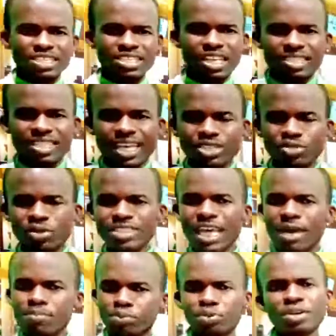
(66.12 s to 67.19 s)
Jesus
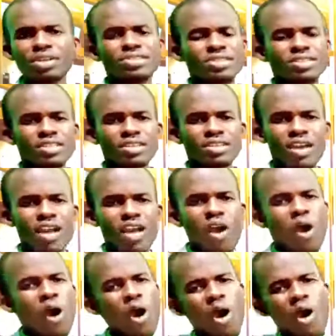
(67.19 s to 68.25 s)
was a priest.
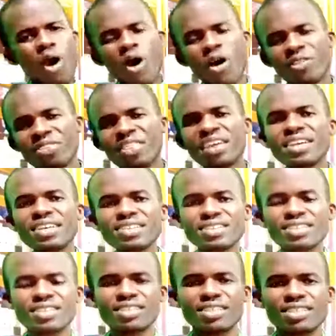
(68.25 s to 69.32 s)
All
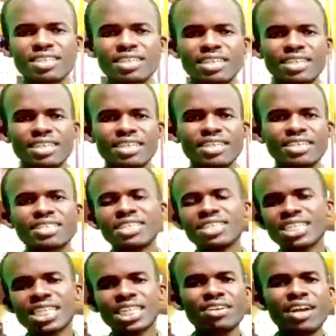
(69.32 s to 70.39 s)
this
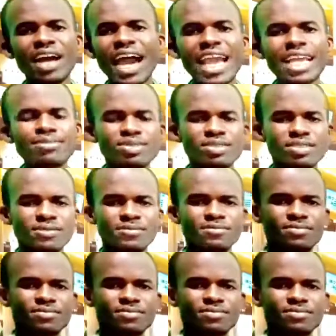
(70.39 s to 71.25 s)
describes